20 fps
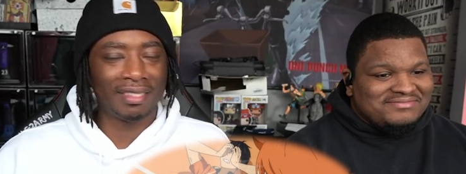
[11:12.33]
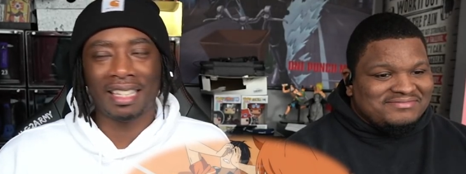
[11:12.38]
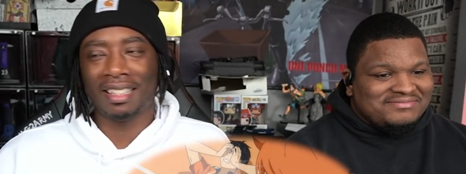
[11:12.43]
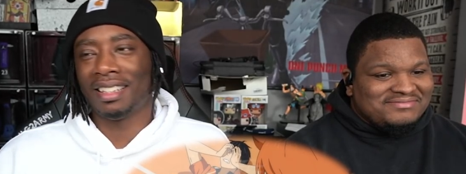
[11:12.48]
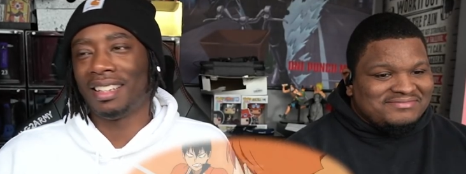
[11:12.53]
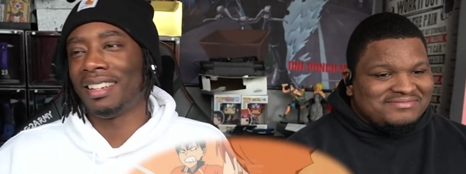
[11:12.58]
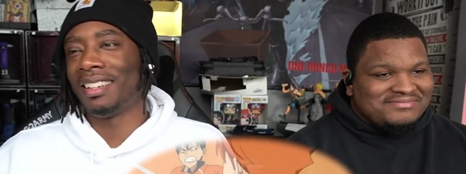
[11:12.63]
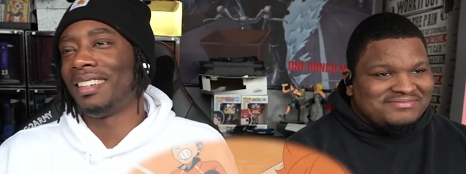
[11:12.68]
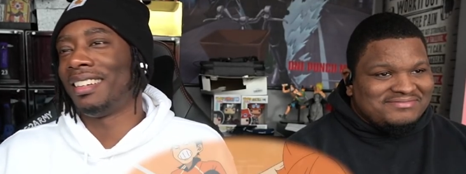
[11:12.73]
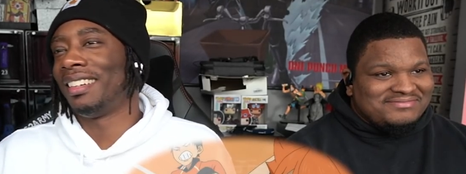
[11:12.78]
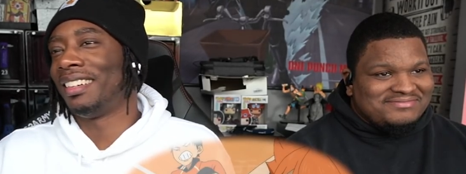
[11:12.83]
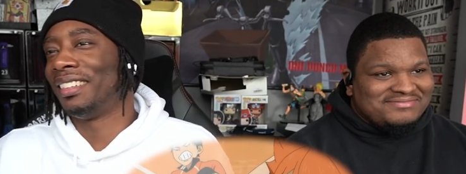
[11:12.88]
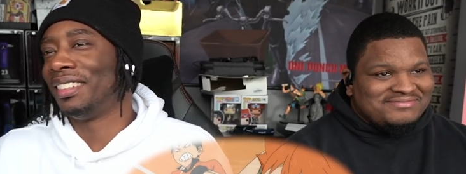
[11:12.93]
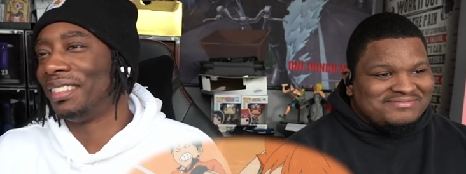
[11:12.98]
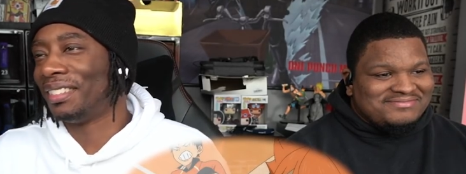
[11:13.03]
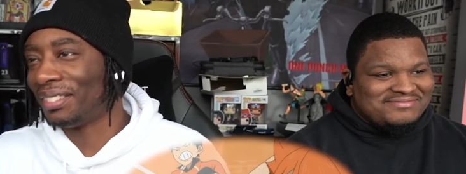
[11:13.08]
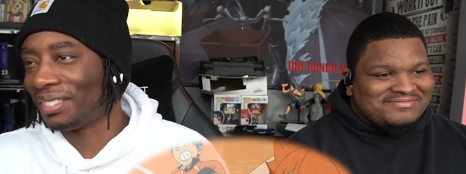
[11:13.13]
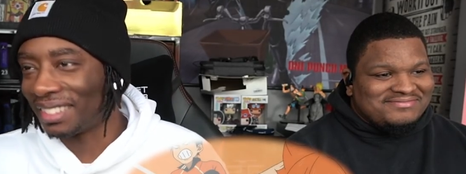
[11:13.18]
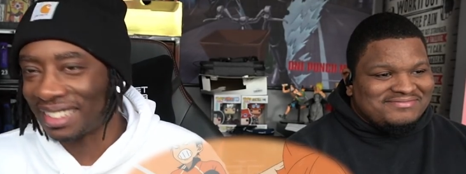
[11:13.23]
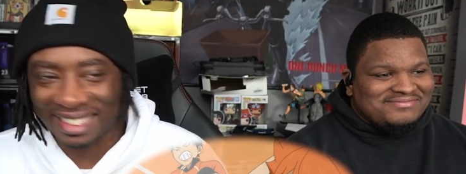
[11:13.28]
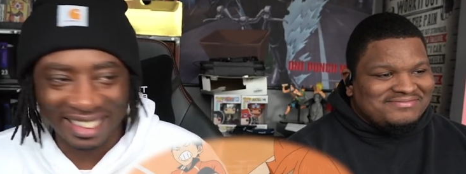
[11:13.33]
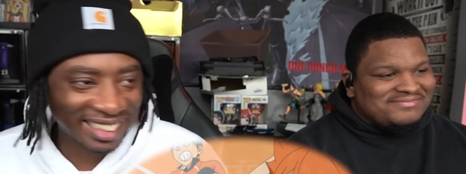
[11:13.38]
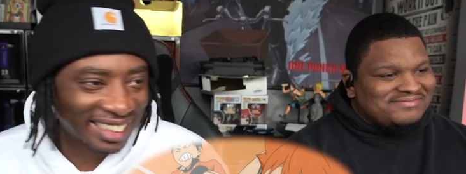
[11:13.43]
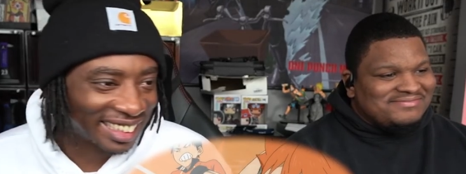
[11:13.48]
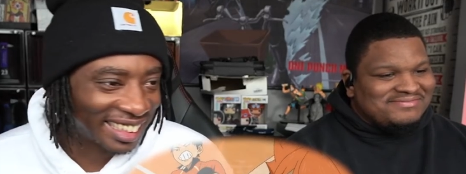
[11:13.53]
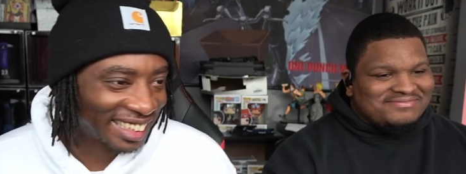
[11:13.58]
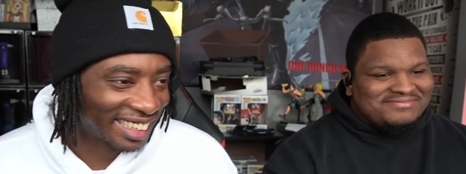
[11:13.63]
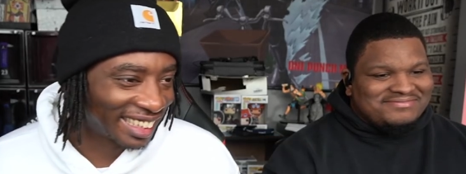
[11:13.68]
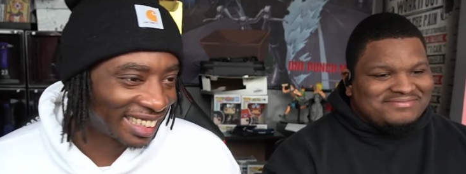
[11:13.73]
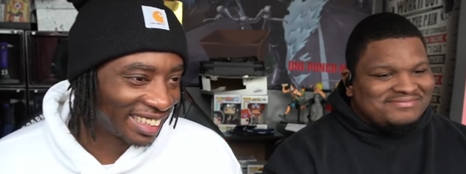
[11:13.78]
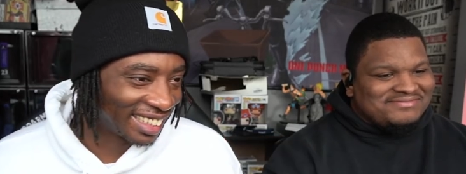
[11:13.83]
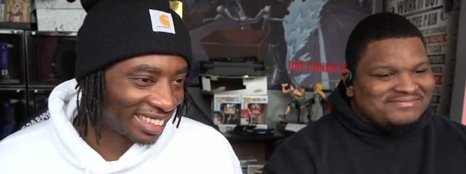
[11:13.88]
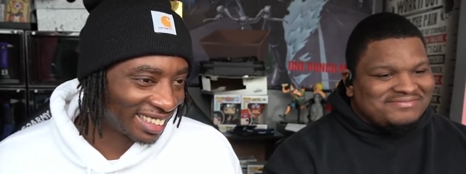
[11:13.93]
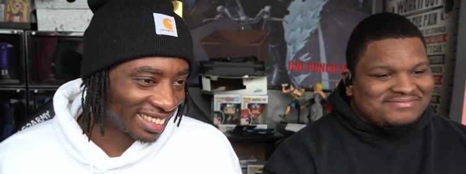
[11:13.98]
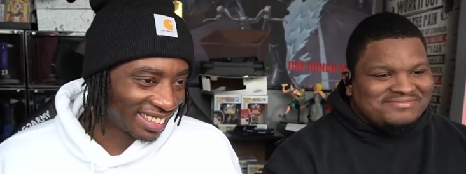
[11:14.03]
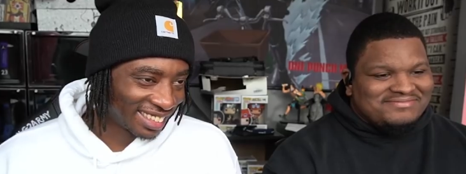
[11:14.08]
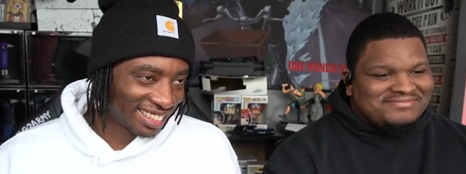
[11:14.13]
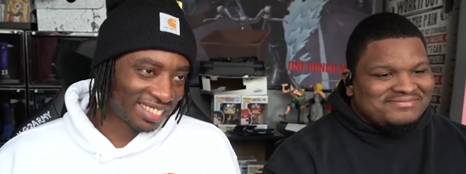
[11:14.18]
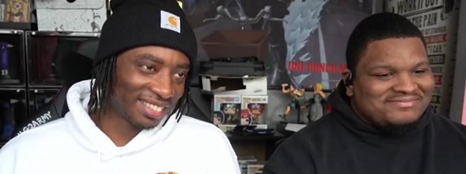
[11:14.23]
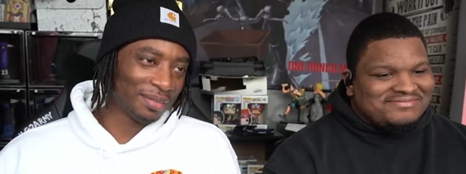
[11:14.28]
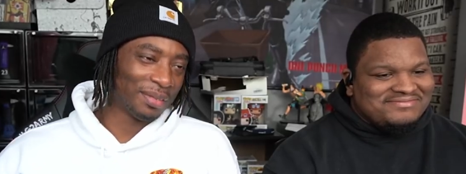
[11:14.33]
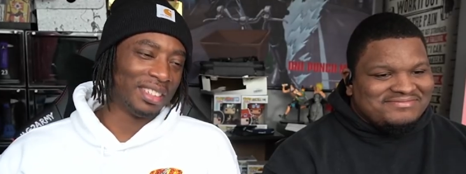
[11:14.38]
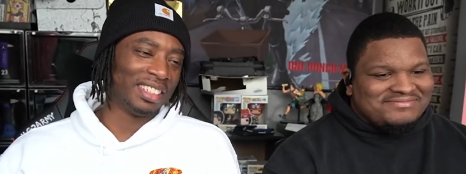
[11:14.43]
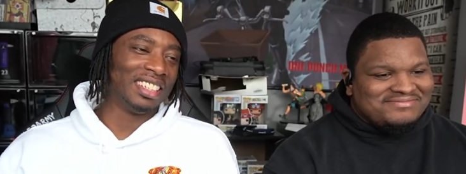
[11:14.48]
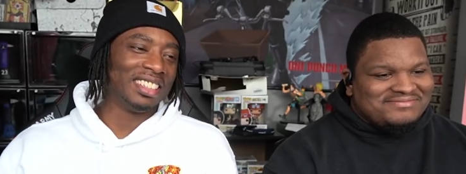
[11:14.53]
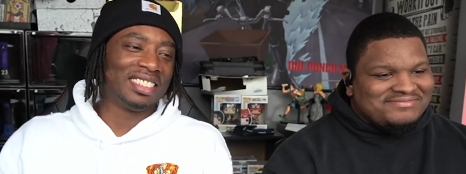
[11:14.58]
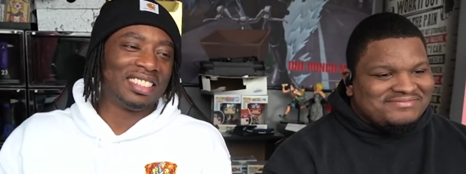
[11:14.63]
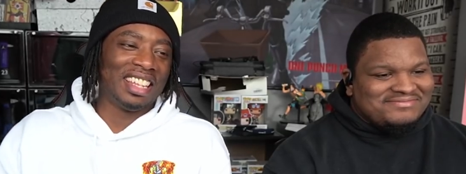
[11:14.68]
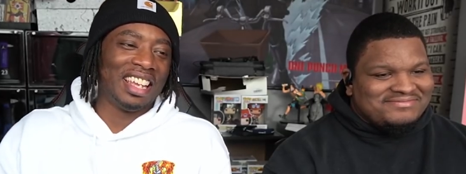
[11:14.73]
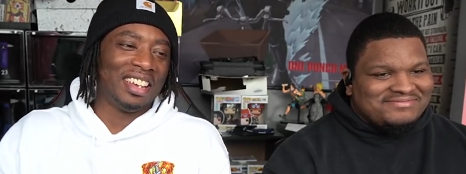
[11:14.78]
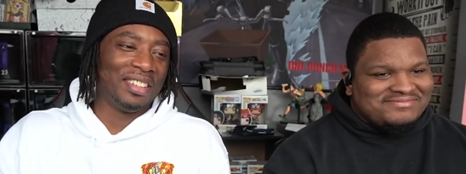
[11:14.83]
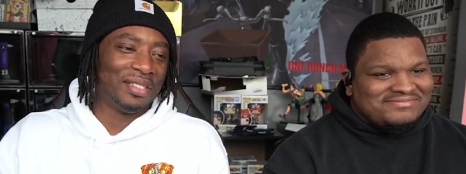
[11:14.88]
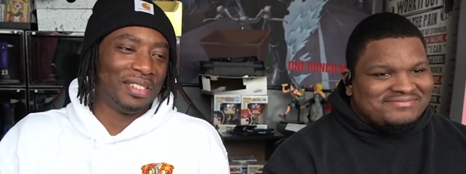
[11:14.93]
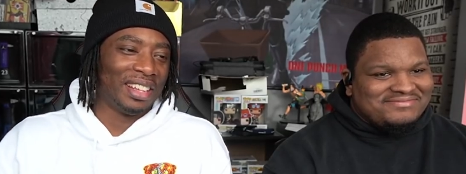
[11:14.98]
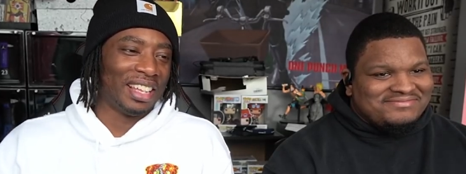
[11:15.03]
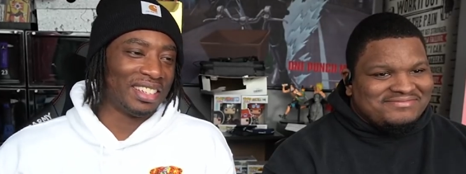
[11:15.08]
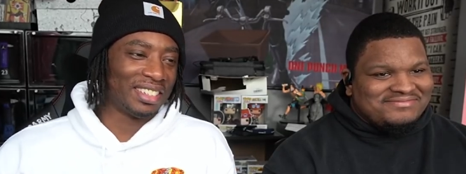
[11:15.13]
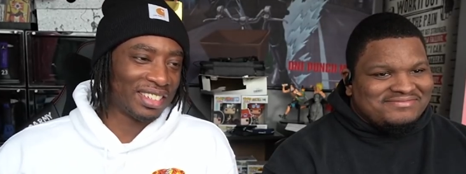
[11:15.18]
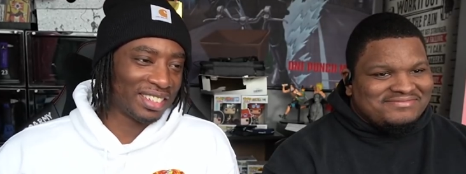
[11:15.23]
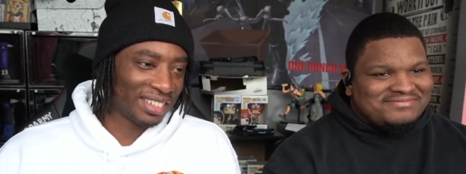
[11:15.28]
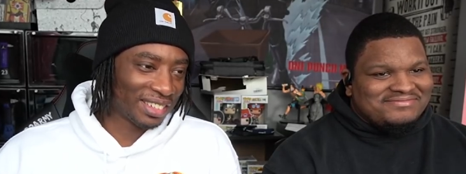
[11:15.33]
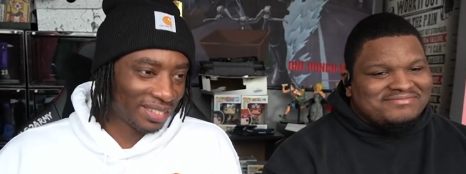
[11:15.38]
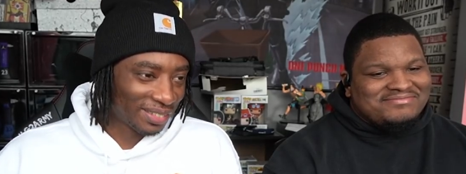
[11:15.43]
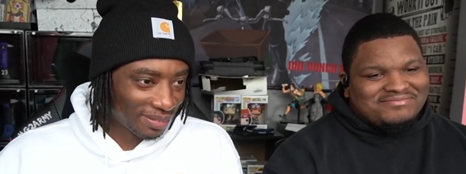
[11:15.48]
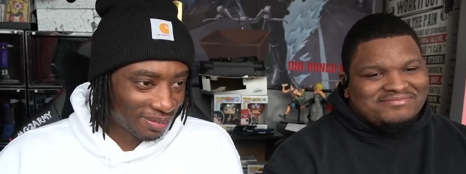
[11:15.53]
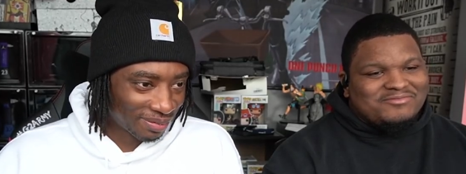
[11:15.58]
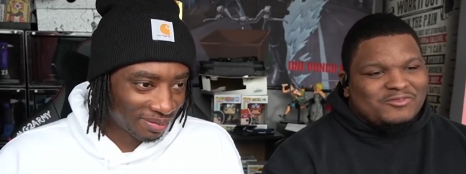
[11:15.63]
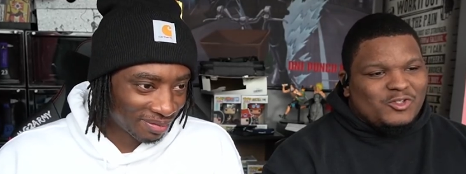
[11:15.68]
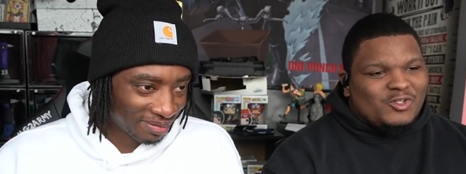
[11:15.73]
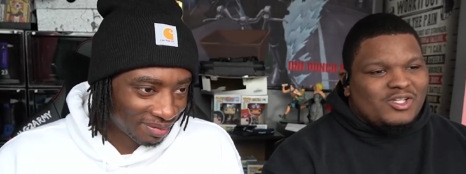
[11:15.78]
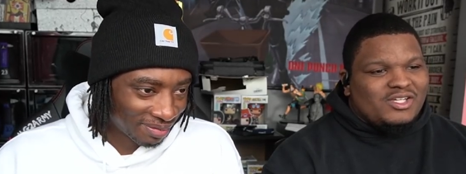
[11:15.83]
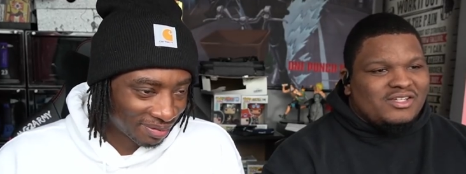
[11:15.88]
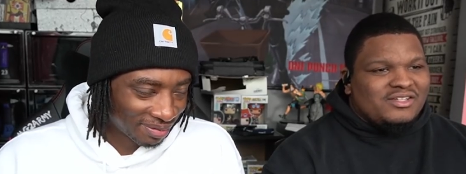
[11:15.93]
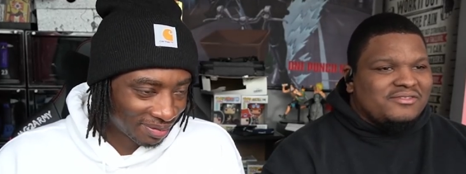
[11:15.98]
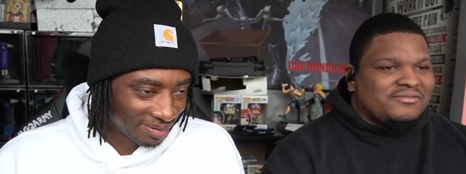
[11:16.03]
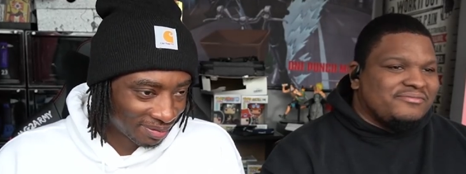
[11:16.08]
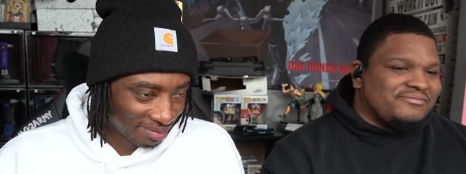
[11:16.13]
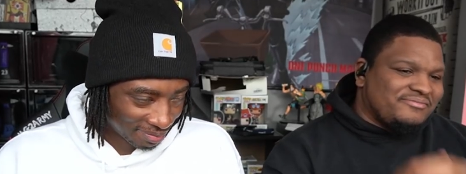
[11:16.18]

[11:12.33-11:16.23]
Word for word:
Speaker 1: Oh my gosh. with this day relationship. Yeah.